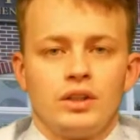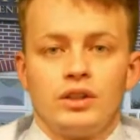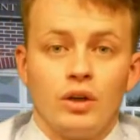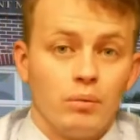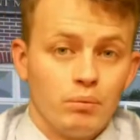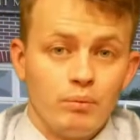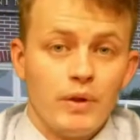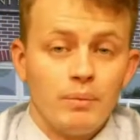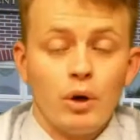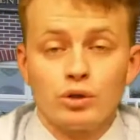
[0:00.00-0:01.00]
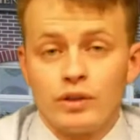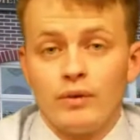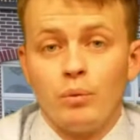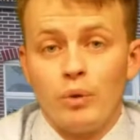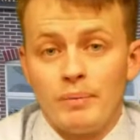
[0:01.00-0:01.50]
most of
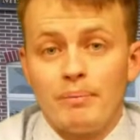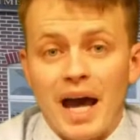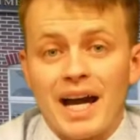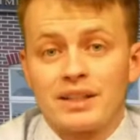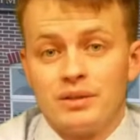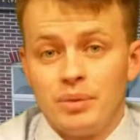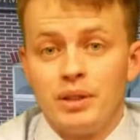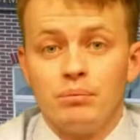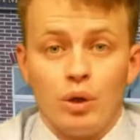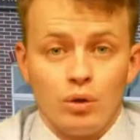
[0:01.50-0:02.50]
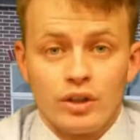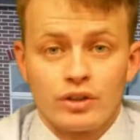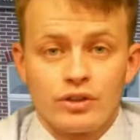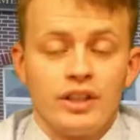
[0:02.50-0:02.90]
them went back to being bullish.